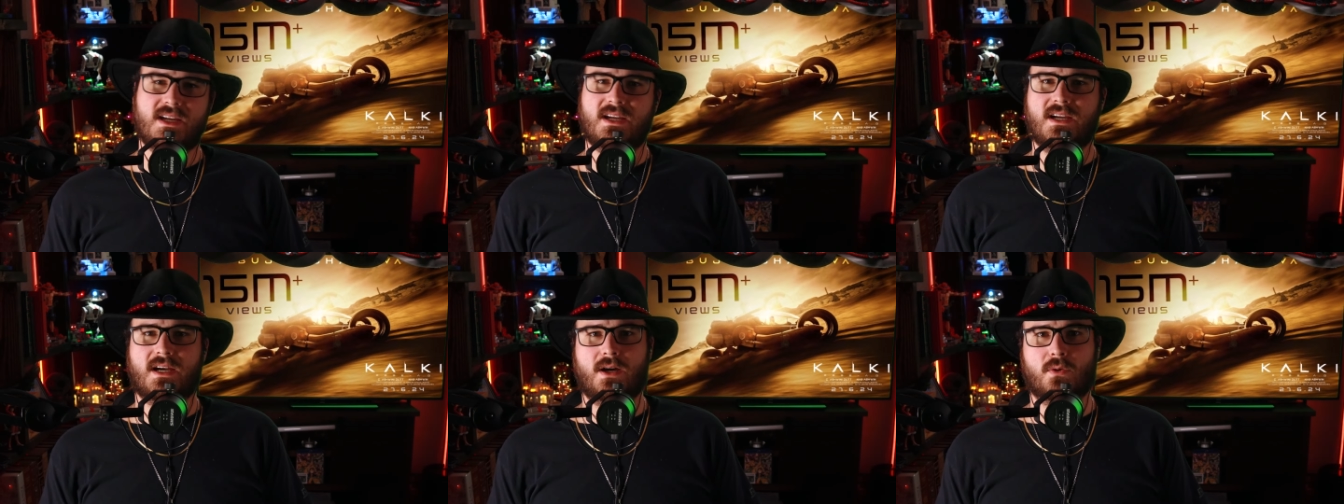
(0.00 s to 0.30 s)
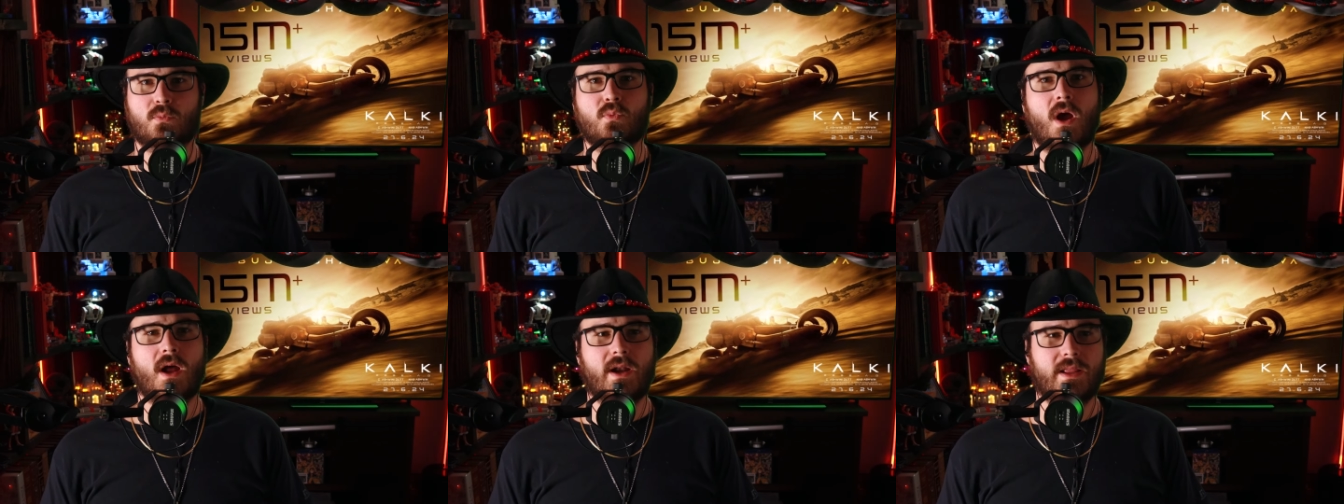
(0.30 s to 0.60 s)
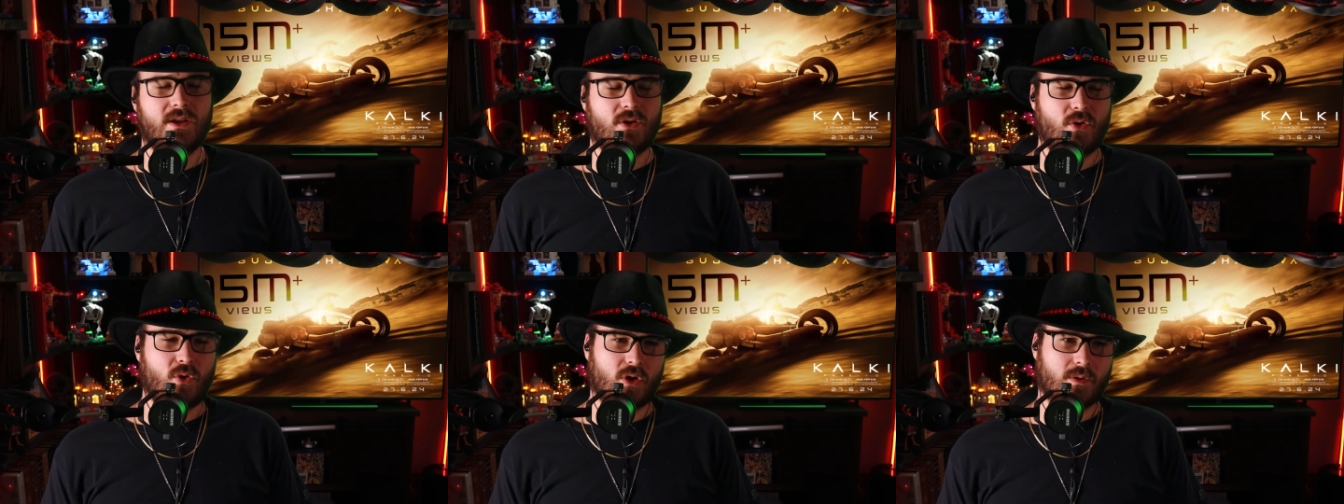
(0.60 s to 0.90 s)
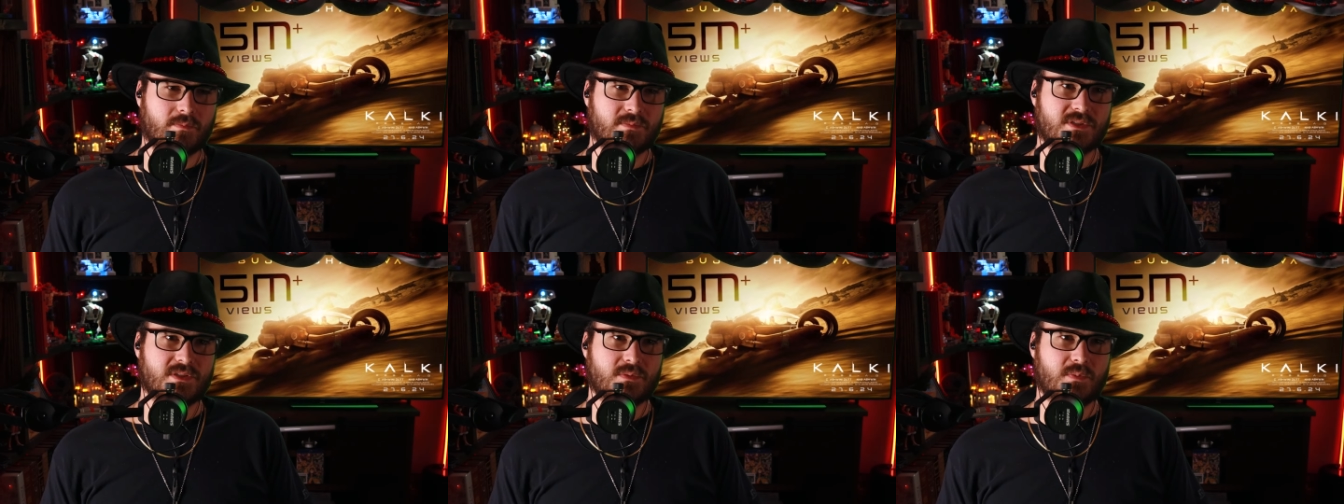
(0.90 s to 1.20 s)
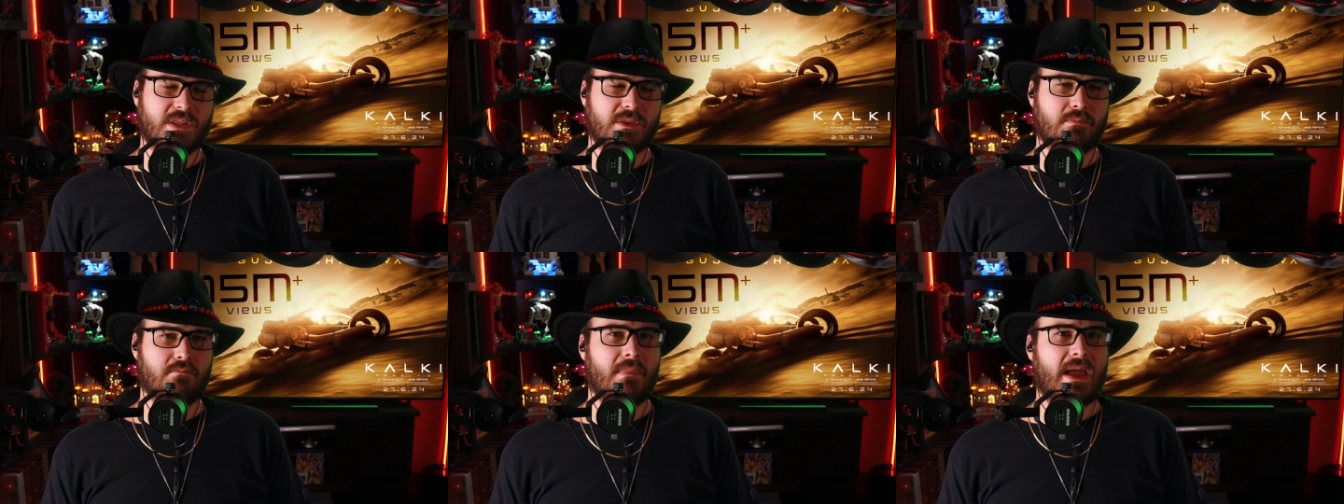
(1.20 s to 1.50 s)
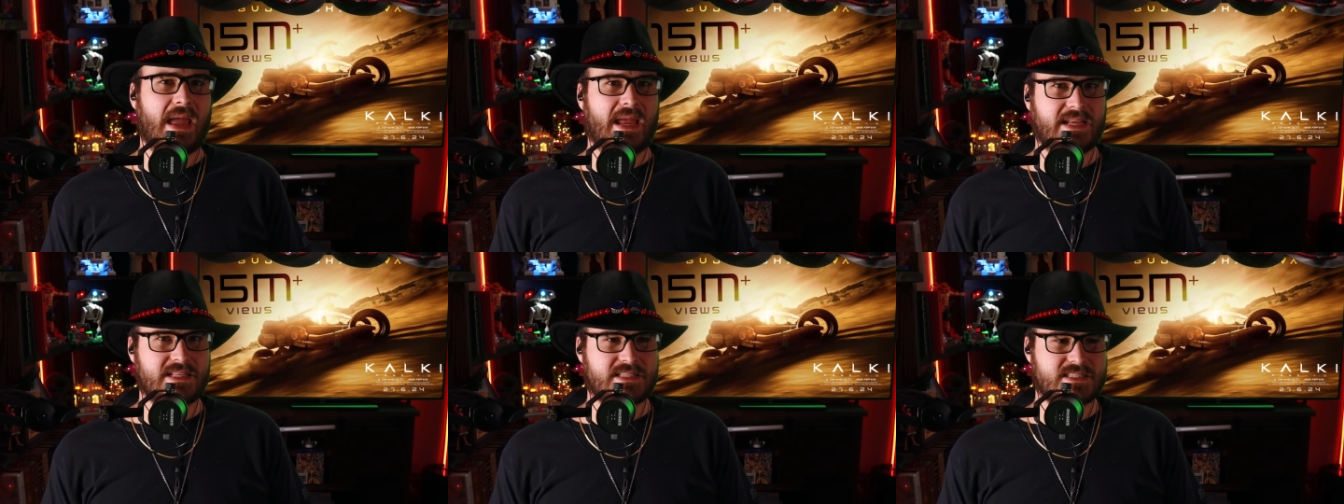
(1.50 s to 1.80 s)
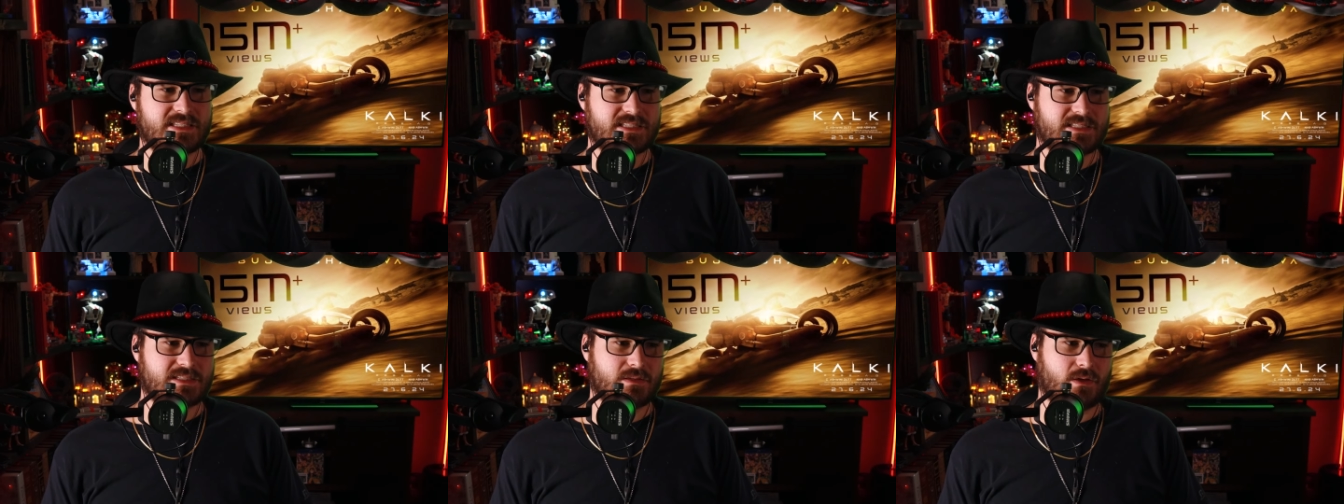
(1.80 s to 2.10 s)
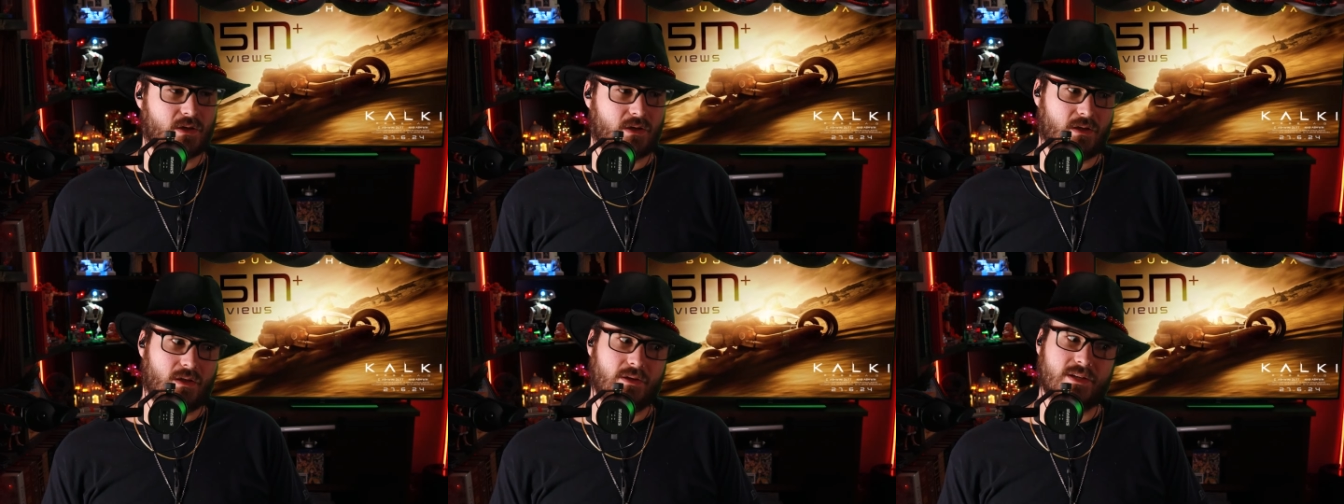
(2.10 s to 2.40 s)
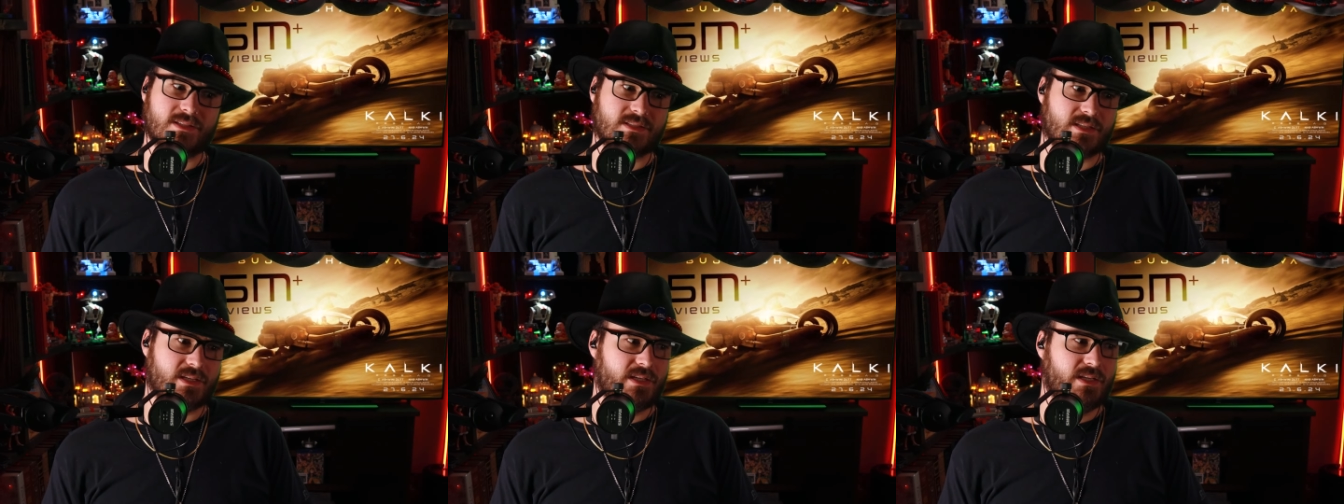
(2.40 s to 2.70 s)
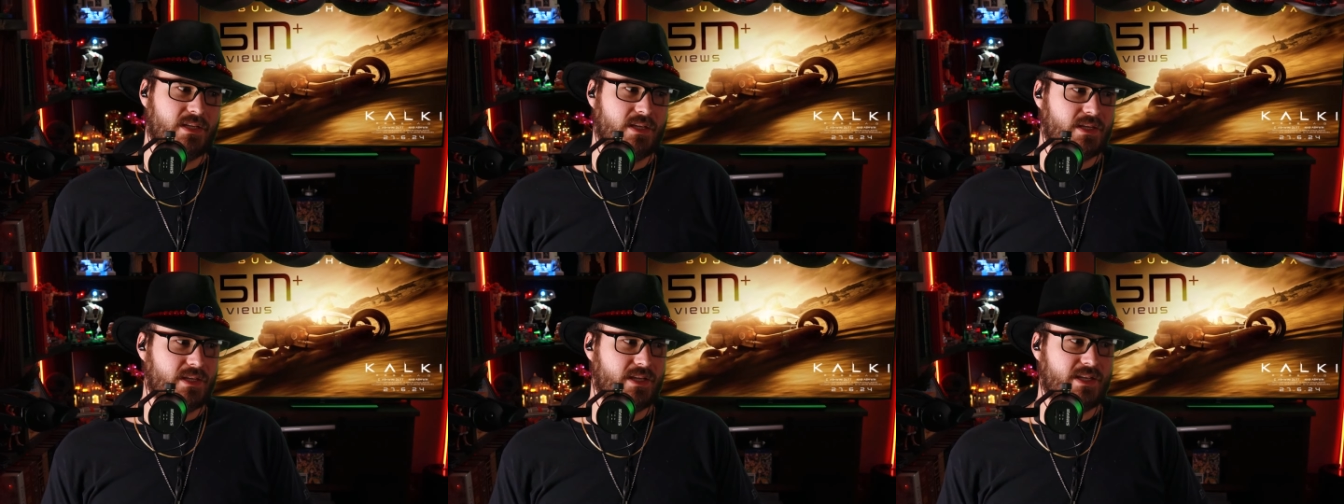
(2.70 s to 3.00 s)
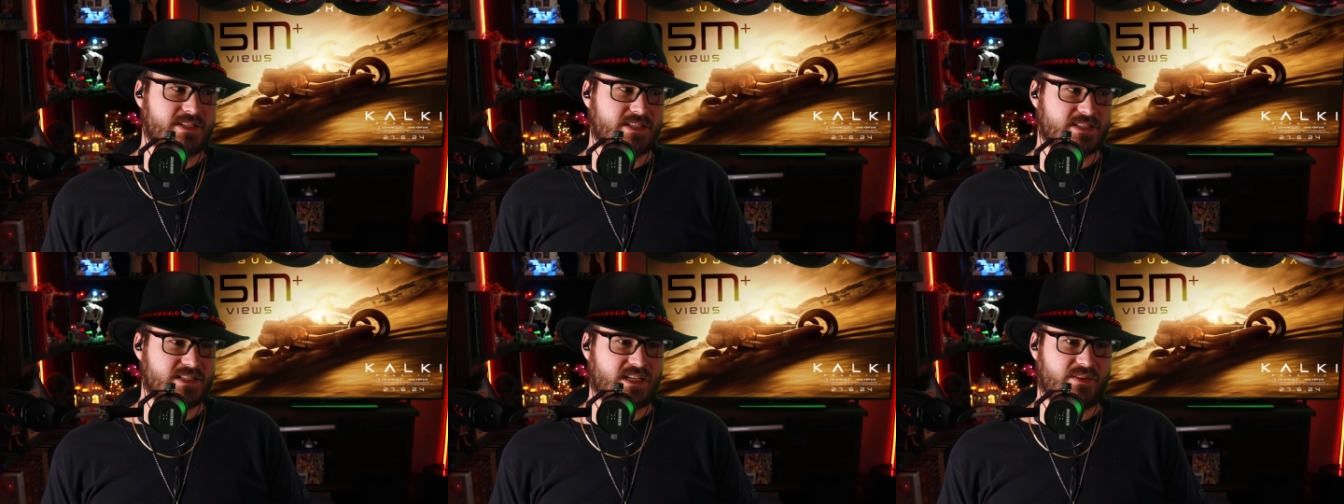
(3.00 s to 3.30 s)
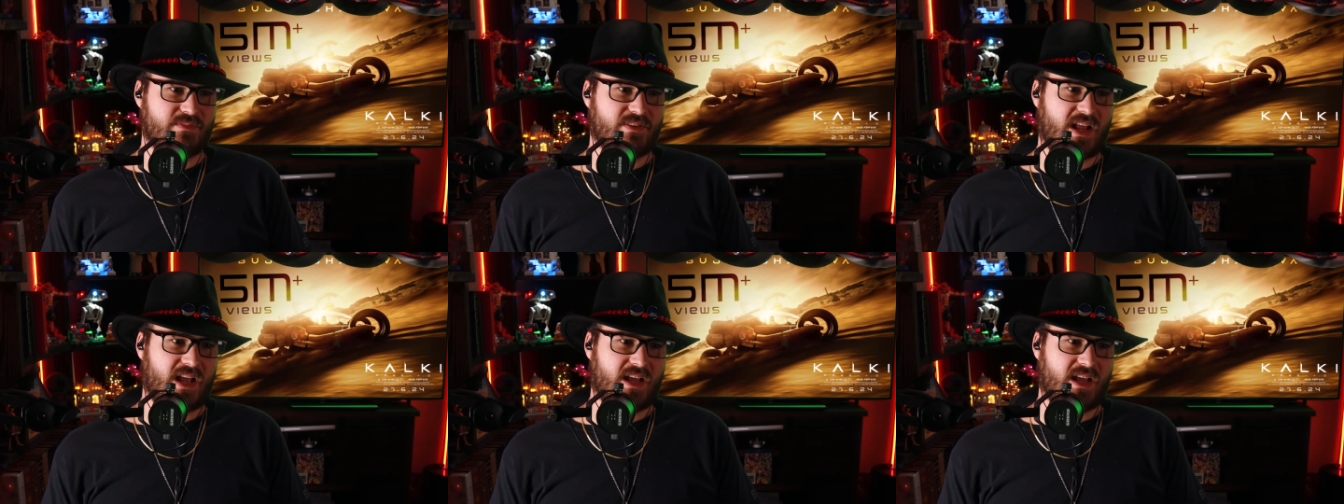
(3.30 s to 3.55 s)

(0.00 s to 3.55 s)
a rotting corpse with maggots. Oh, honestly, it doesn't even